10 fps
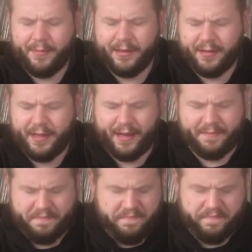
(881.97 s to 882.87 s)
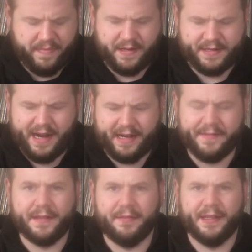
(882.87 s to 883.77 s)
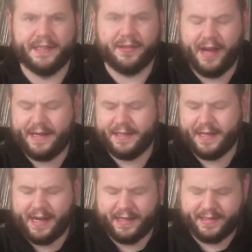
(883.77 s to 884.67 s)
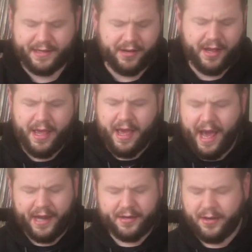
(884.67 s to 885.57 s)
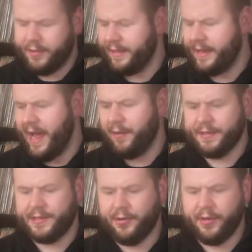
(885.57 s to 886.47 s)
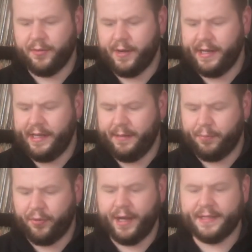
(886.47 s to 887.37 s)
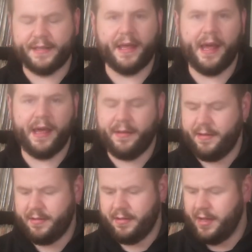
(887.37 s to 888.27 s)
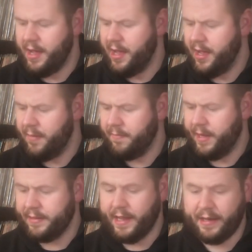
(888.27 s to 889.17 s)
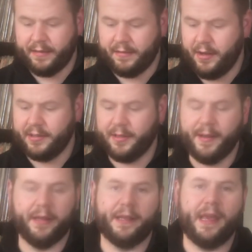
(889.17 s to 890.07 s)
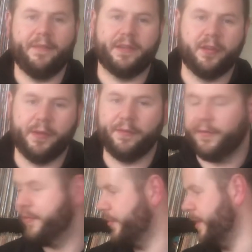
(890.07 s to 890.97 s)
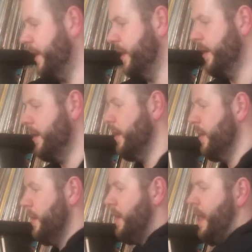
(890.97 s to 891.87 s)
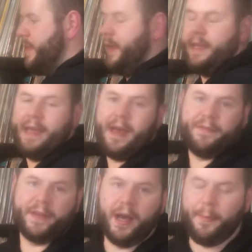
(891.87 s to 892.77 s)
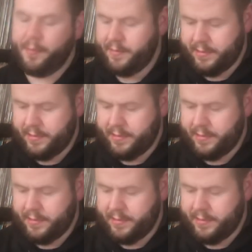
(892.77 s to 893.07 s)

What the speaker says: I mean there's not even really scratches on it. So I don't know what the guy was doing when he priced that and then ultimately gave it to me for free. I think he effed up.